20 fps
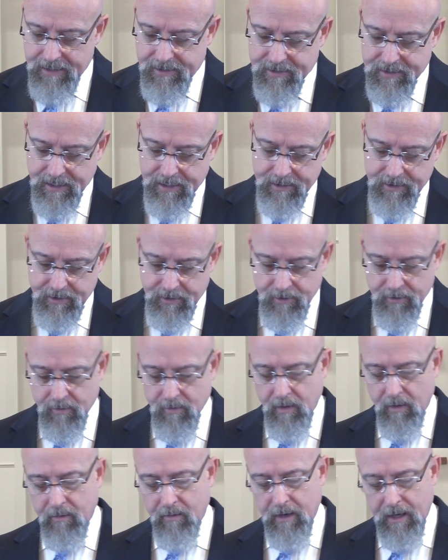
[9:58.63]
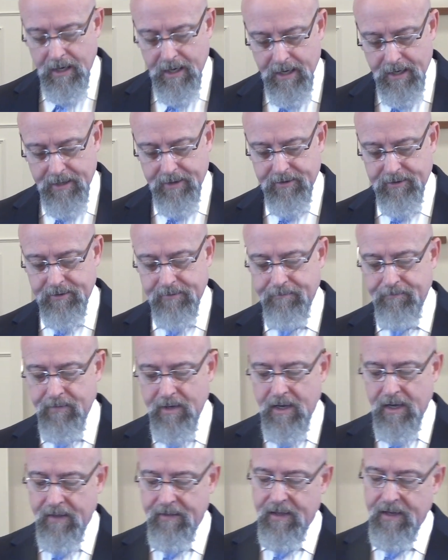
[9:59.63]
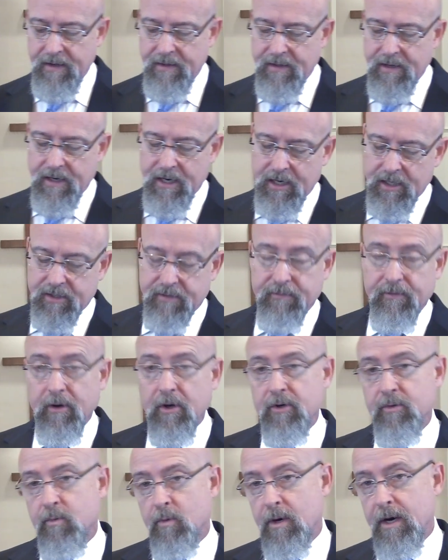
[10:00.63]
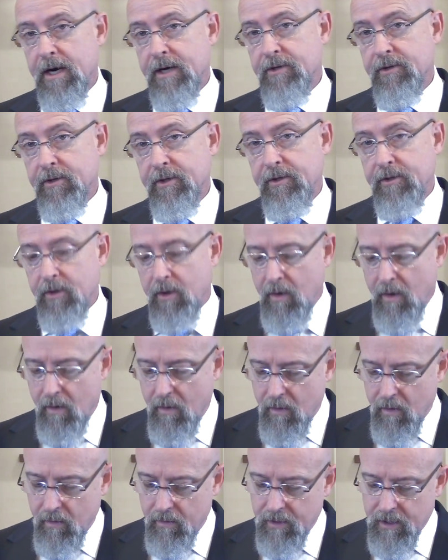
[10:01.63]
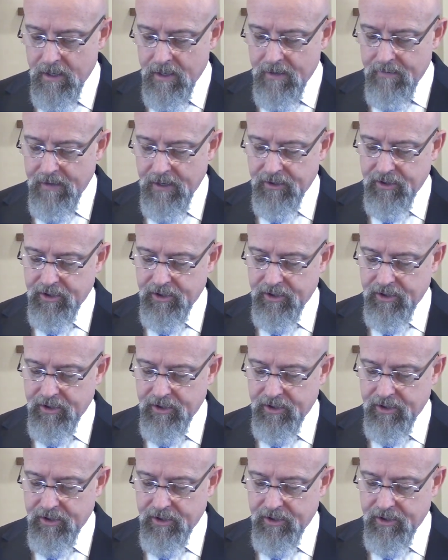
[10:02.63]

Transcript: say to you, arise. And then in the next verse, we're actually told that